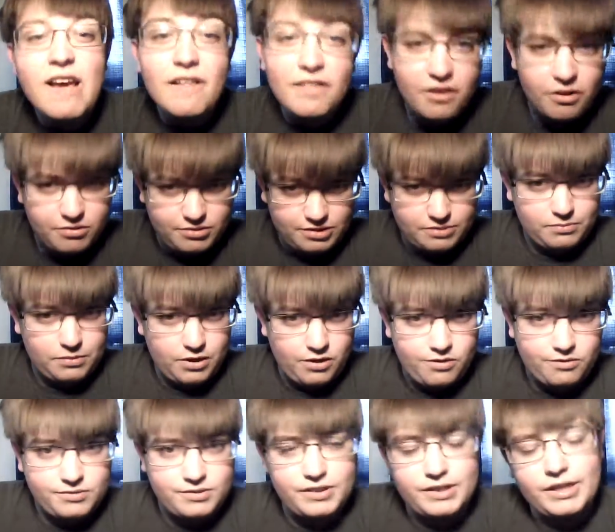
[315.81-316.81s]
There was some
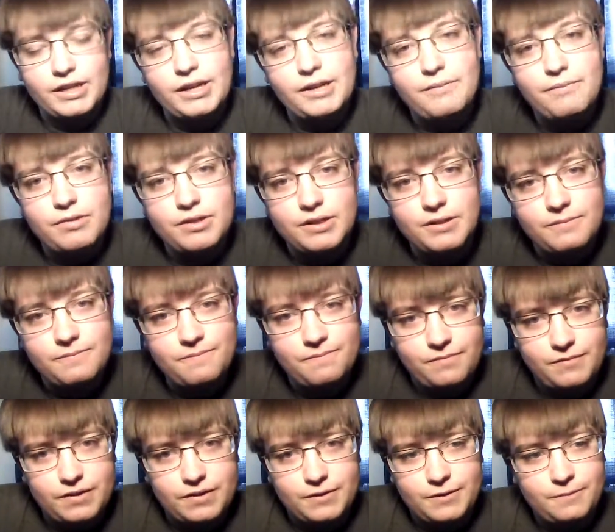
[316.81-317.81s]
cursing in it, but
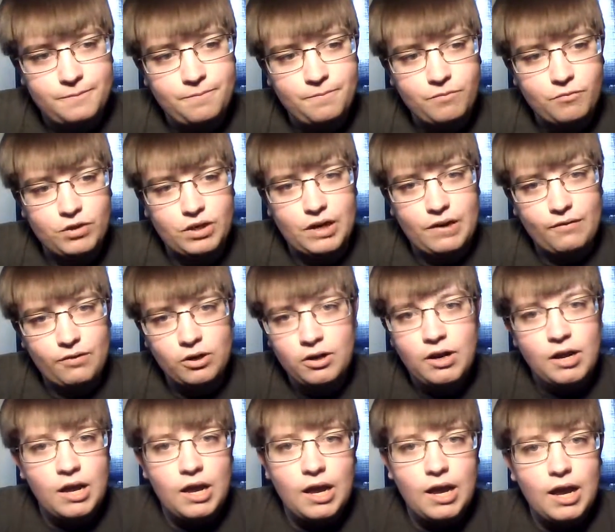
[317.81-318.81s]
you know, whatever.
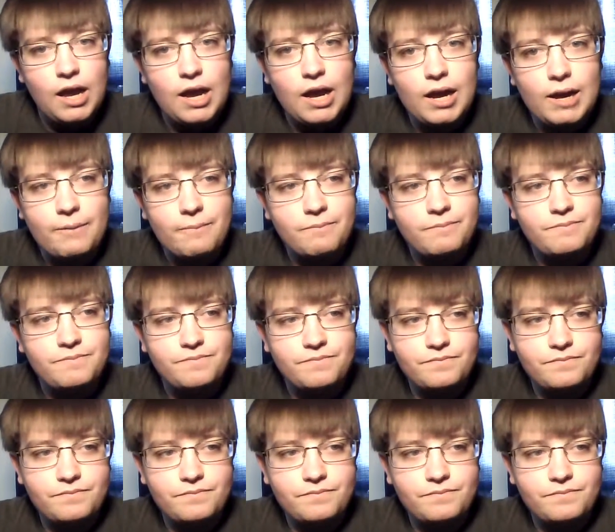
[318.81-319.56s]
Um,